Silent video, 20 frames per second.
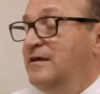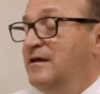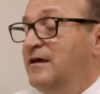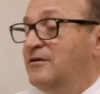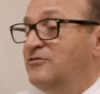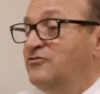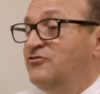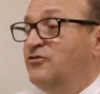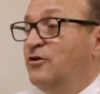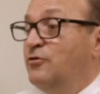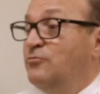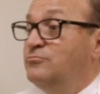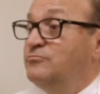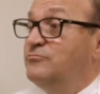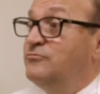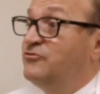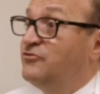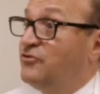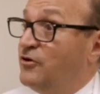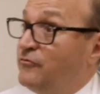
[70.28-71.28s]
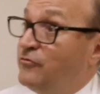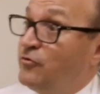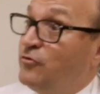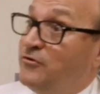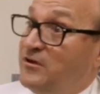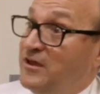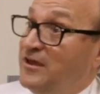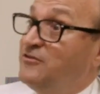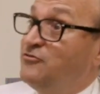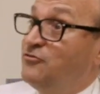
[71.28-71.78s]
Yeah, so cervical
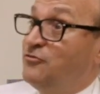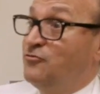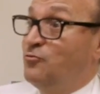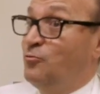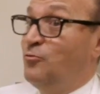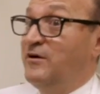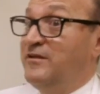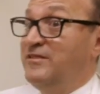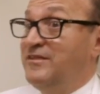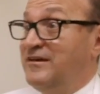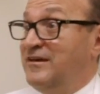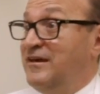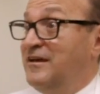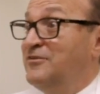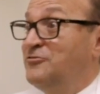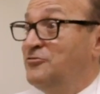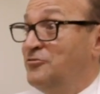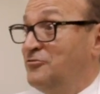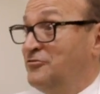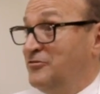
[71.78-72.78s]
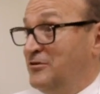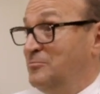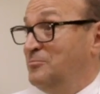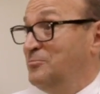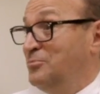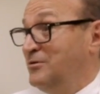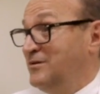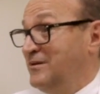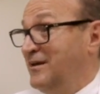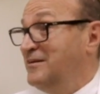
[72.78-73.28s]
cancer is one of the cancers
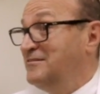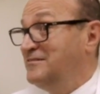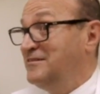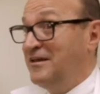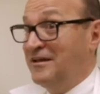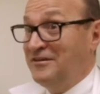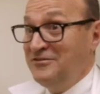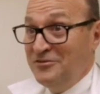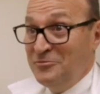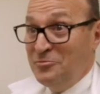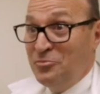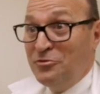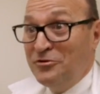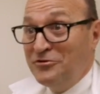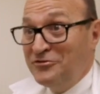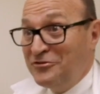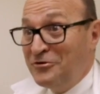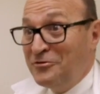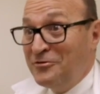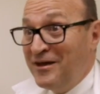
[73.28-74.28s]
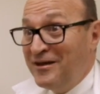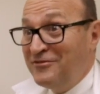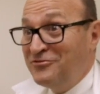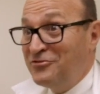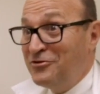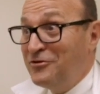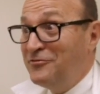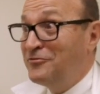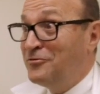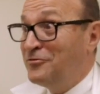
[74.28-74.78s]
it protects against, and boys don't have
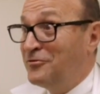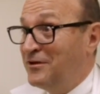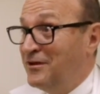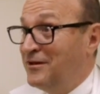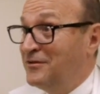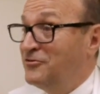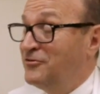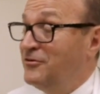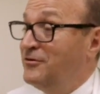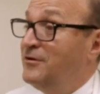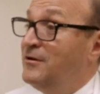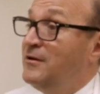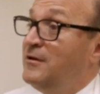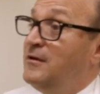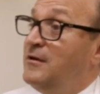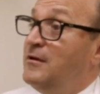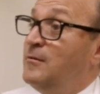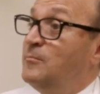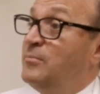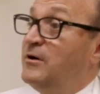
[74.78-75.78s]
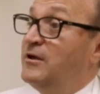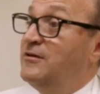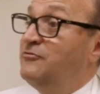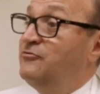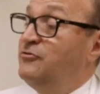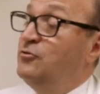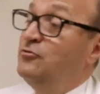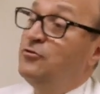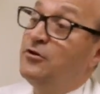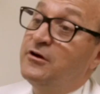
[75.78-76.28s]
cervical cancer. But
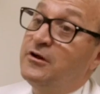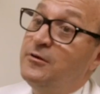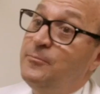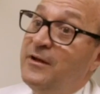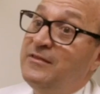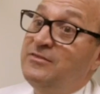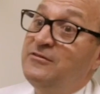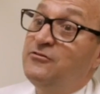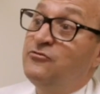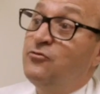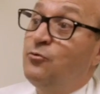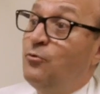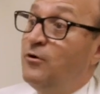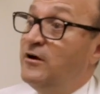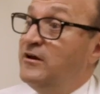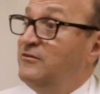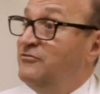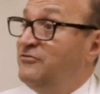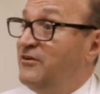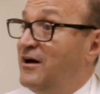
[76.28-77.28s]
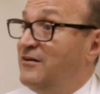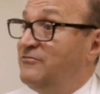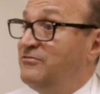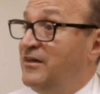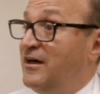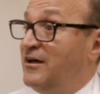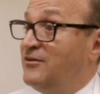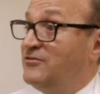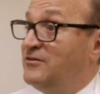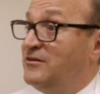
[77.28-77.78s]
if you look at about the
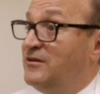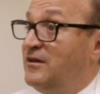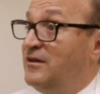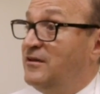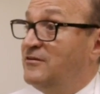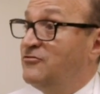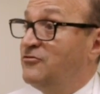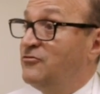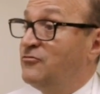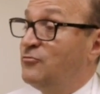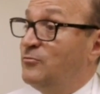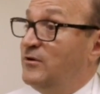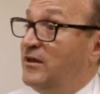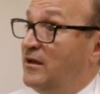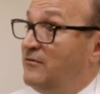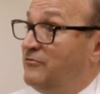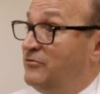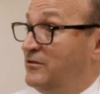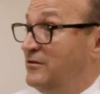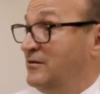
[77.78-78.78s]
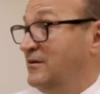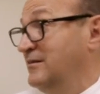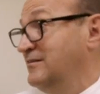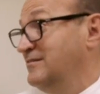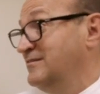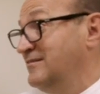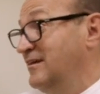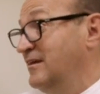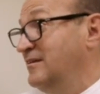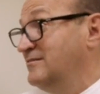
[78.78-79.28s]
25,000 cancers we have in the
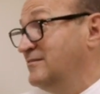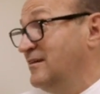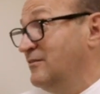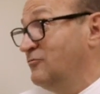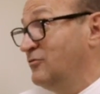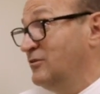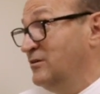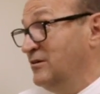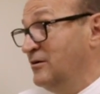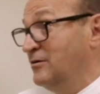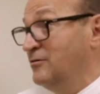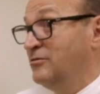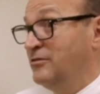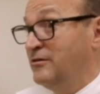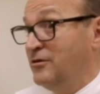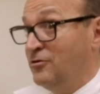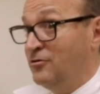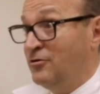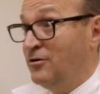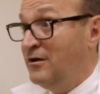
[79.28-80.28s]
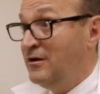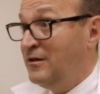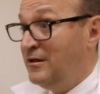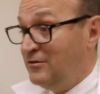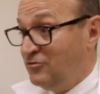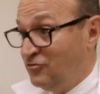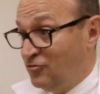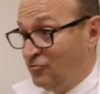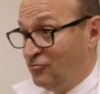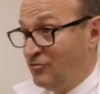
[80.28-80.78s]
United States every year that are
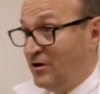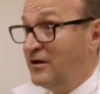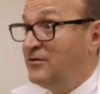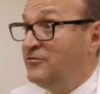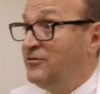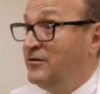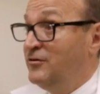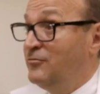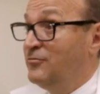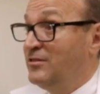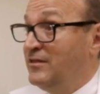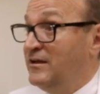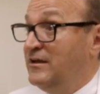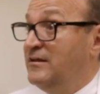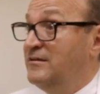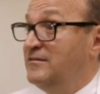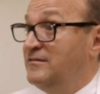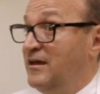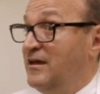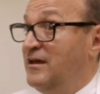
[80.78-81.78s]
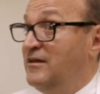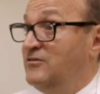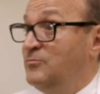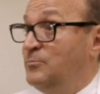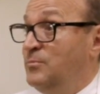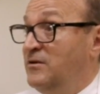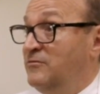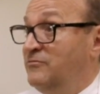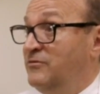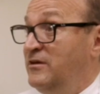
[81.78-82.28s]
directly related to
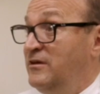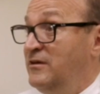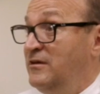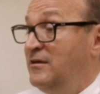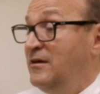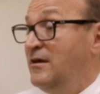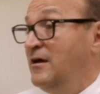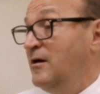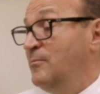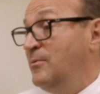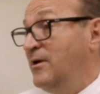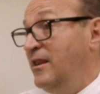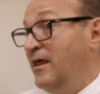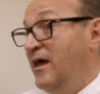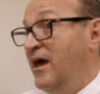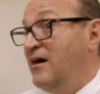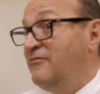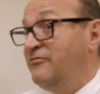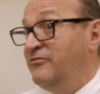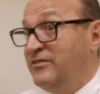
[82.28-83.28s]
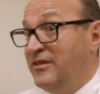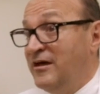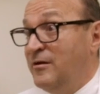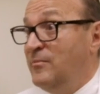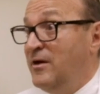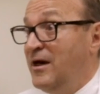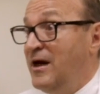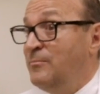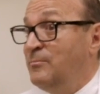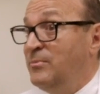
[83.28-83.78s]
HPV, about half of
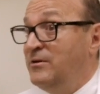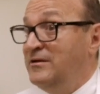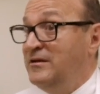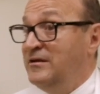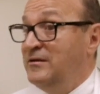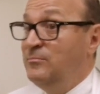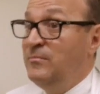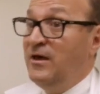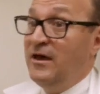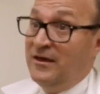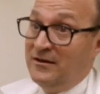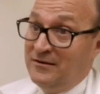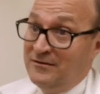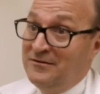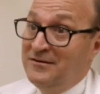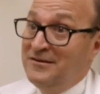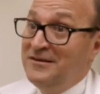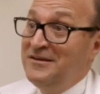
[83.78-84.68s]
them happen in men.